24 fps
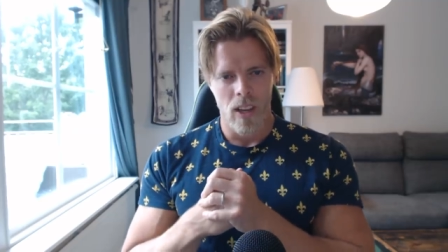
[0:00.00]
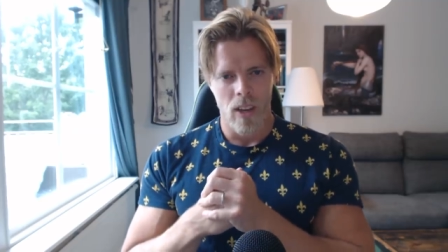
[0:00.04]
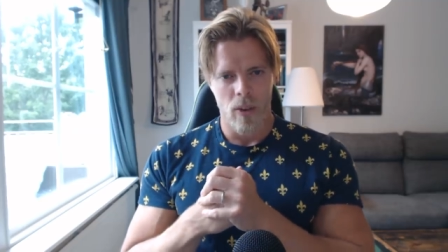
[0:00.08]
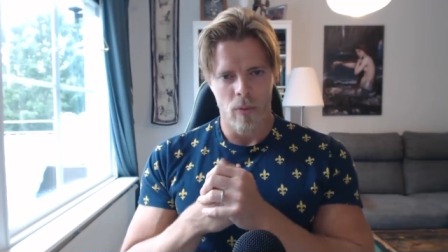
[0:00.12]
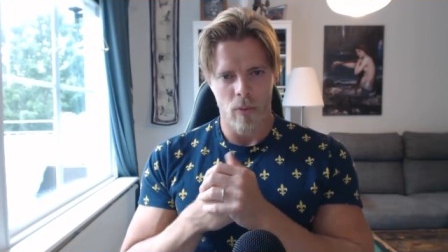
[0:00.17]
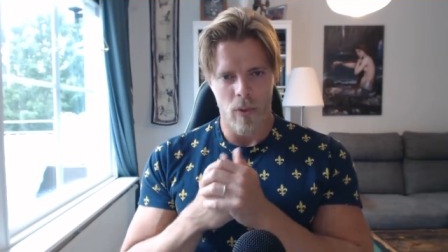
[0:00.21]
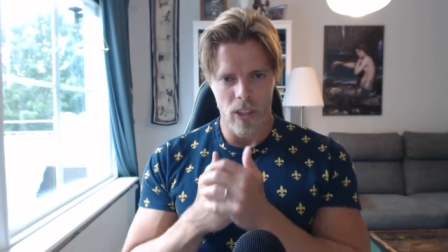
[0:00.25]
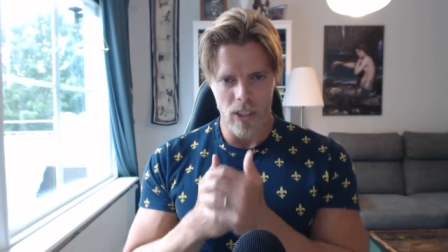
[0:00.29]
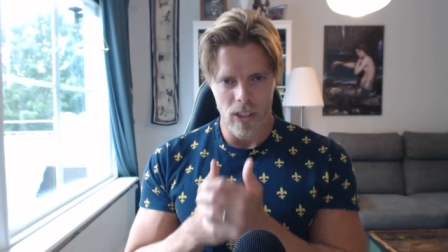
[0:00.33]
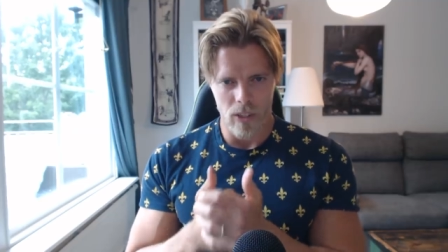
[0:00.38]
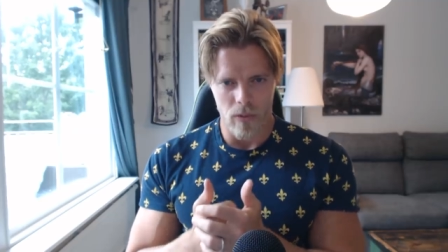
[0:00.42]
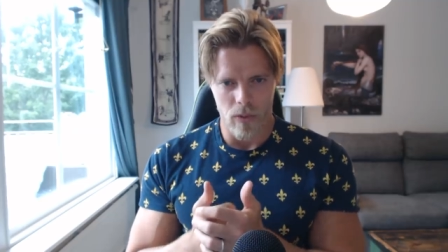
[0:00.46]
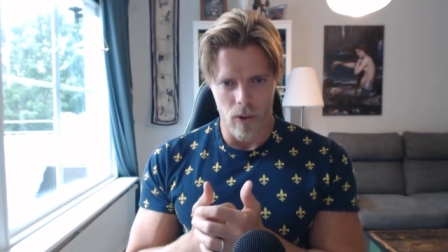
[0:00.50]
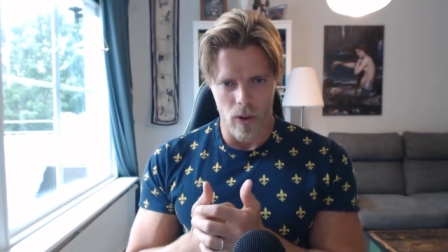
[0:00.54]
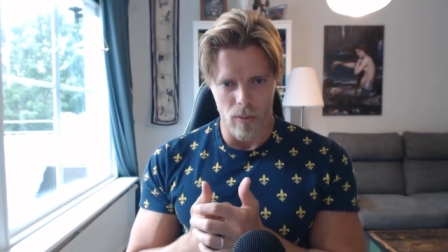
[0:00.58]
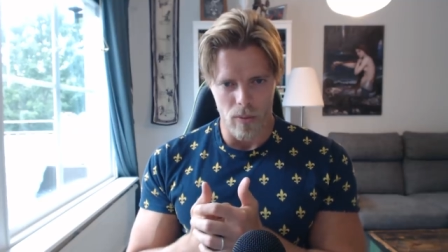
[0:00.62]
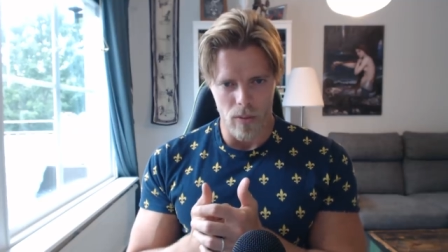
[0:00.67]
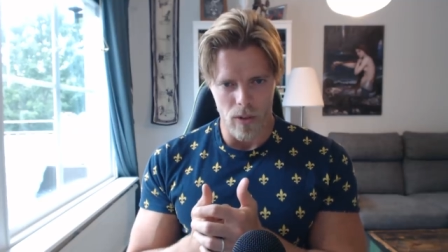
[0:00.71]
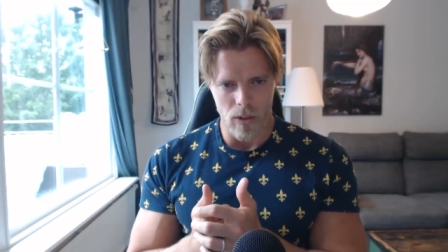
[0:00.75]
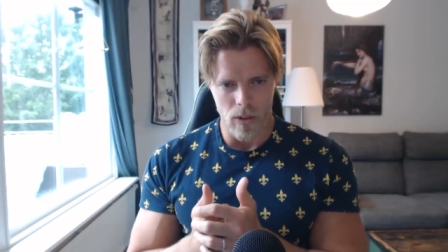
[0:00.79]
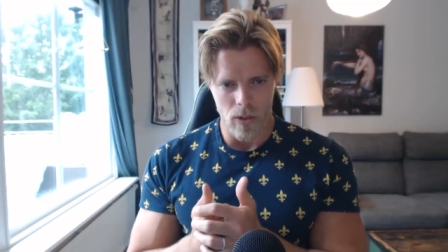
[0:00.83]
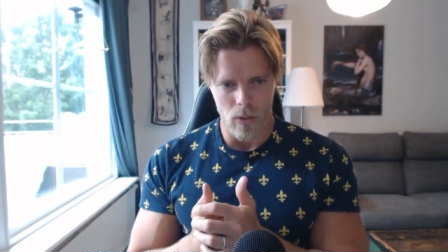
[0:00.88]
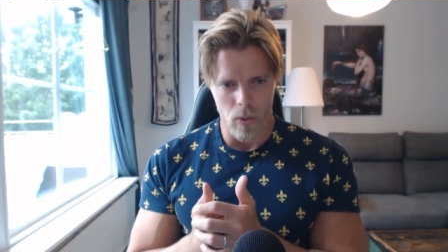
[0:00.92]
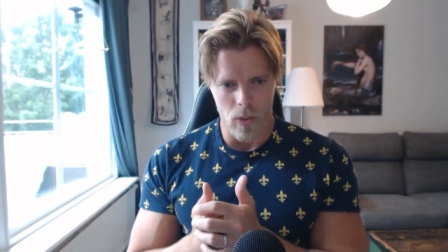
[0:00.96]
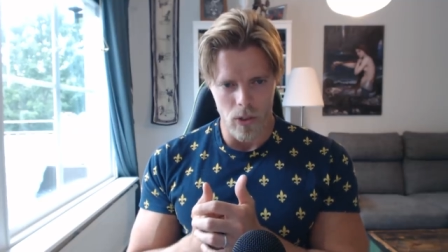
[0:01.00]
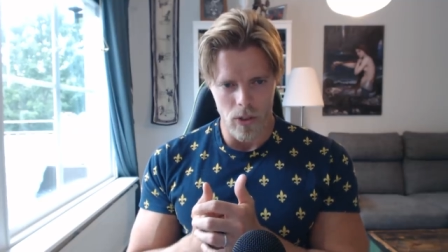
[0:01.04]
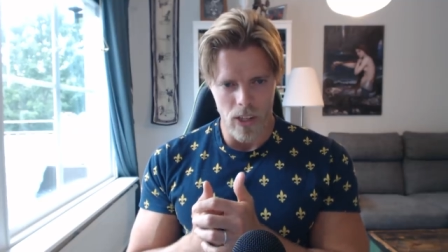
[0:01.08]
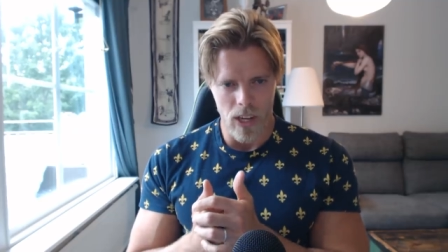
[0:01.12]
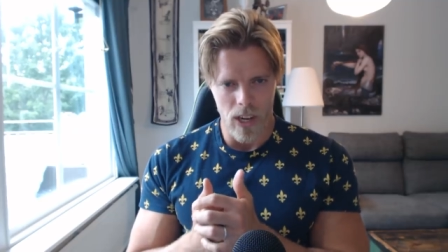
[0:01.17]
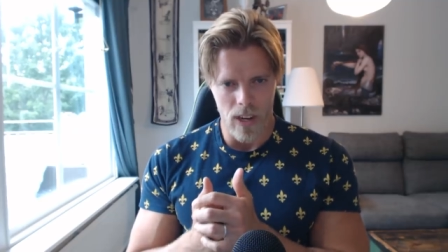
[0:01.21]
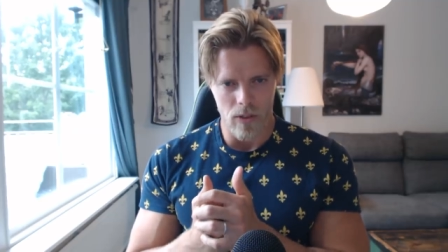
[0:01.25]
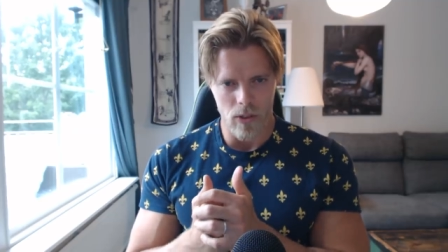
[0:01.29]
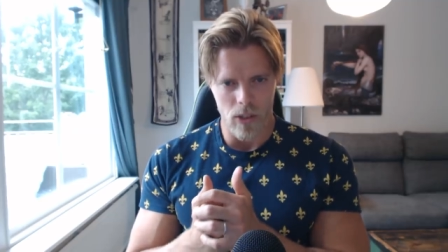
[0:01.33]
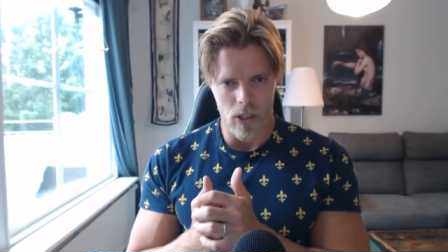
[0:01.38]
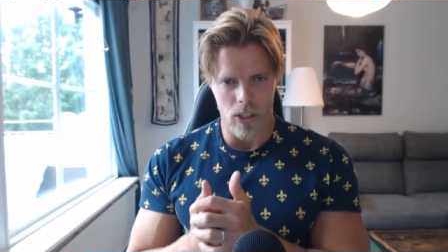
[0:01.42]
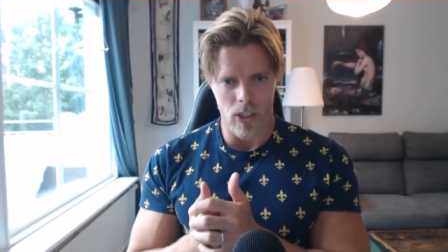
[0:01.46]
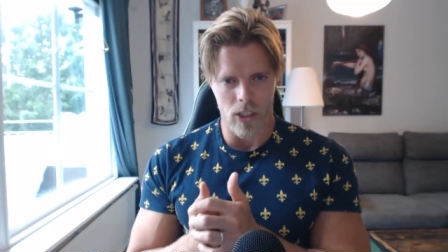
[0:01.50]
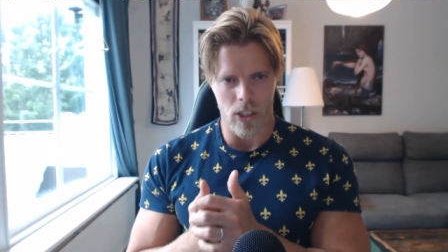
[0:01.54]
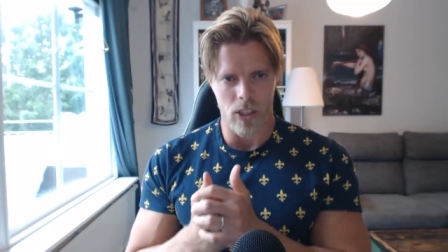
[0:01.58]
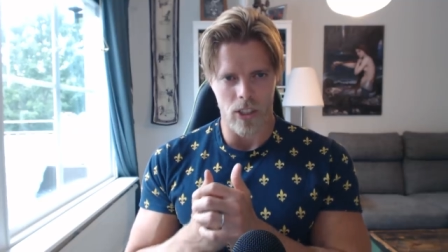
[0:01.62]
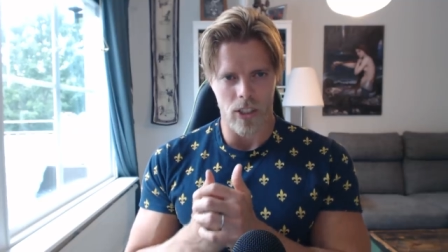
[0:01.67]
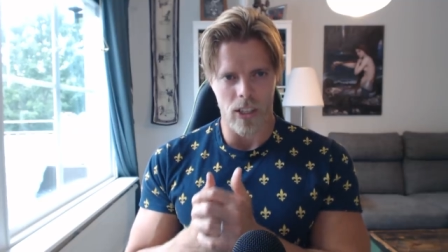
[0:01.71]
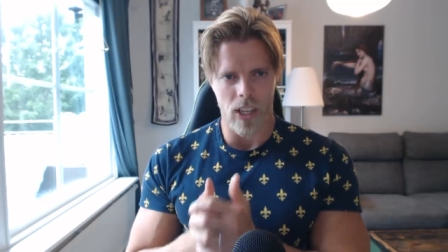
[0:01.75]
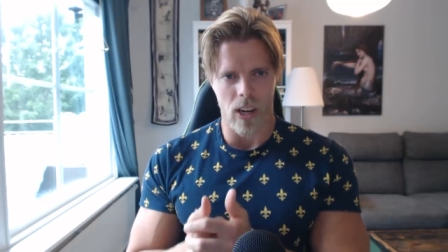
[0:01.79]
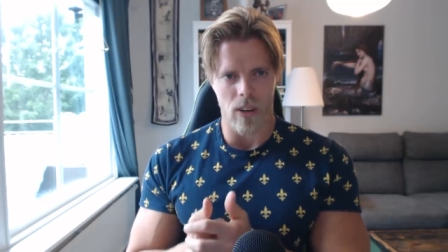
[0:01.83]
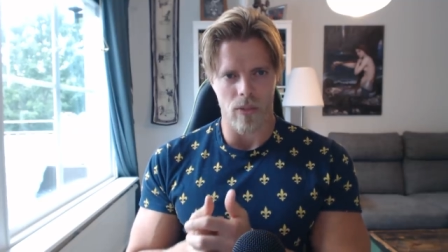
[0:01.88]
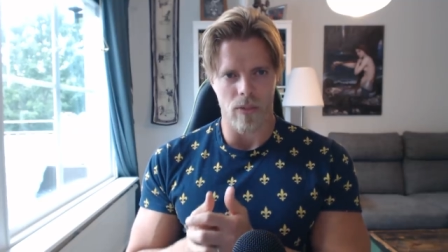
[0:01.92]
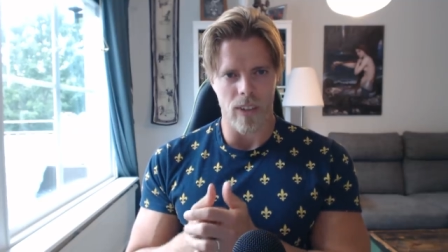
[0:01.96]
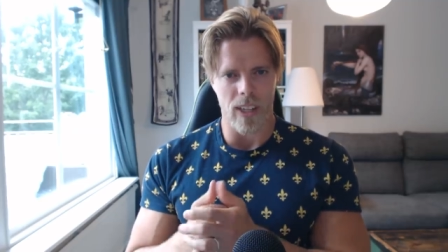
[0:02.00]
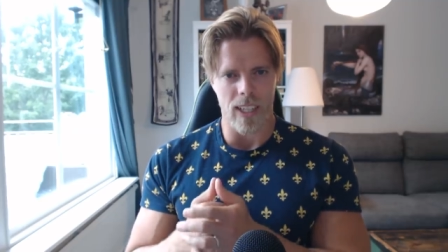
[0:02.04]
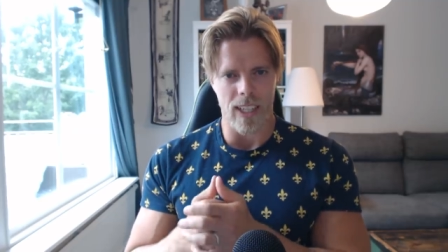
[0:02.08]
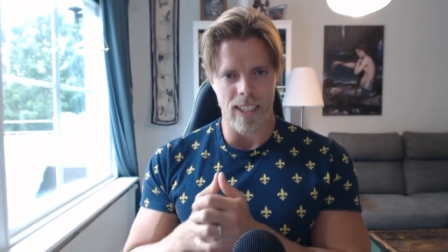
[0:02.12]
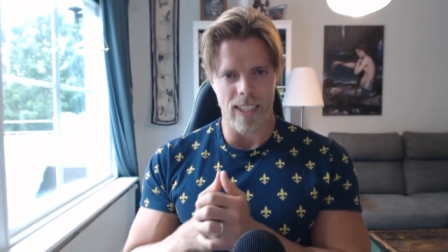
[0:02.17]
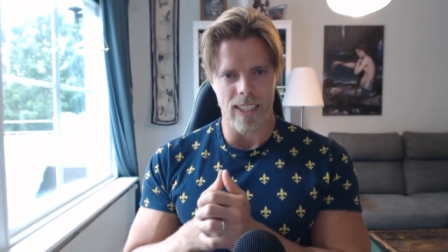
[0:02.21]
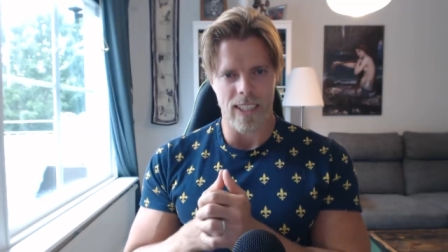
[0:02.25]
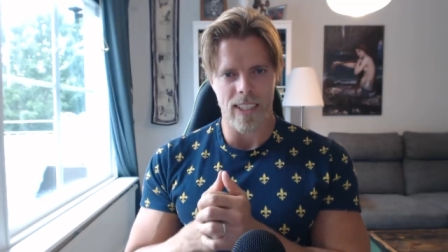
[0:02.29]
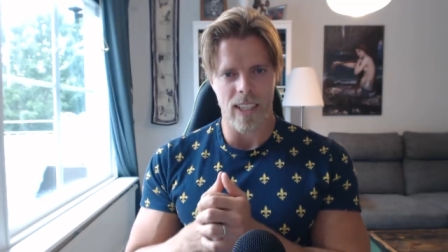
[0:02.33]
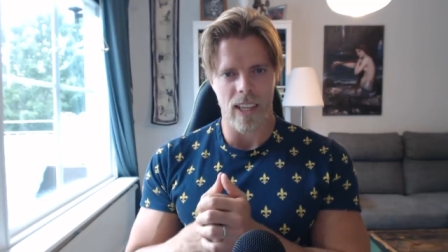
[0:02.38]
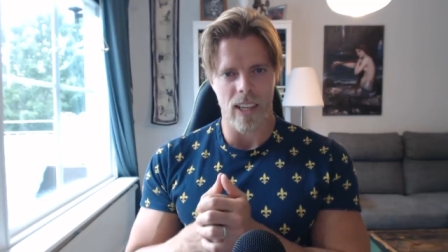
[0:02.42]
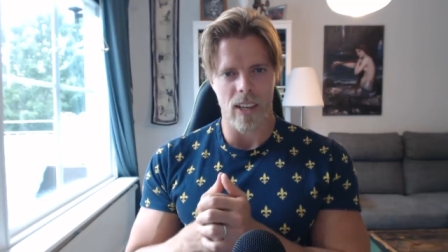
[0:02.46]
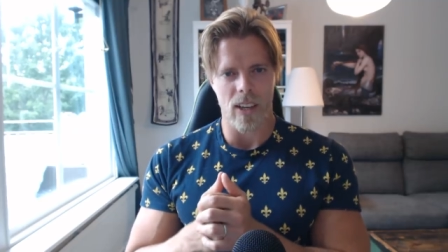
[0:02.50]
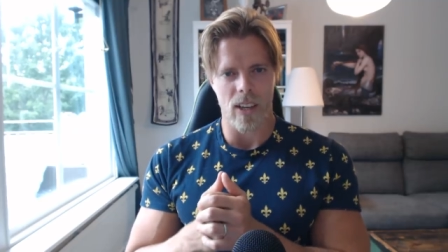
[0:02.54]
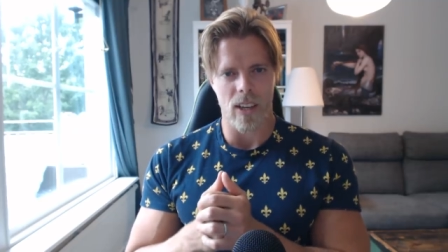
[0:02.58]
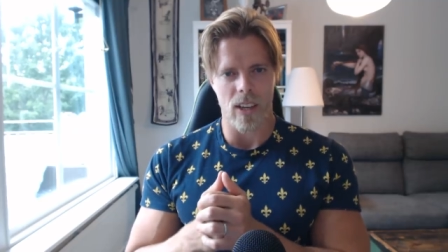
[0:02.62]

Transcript: First and foremost, what you have to ask yourself is,